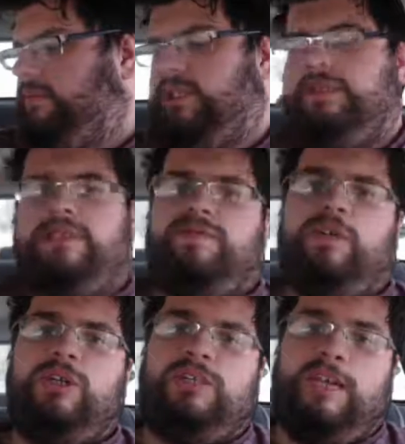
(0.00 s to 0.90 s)
because as
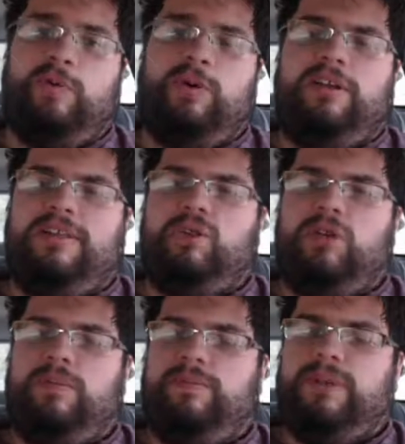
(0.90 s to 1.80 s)
far as I'm aware, these
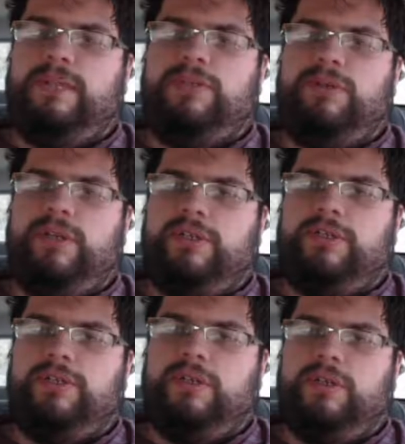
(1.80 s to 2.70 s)
are complete
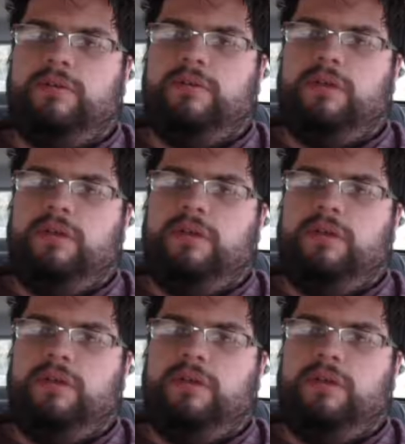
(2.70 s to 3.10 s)
strangers, you know,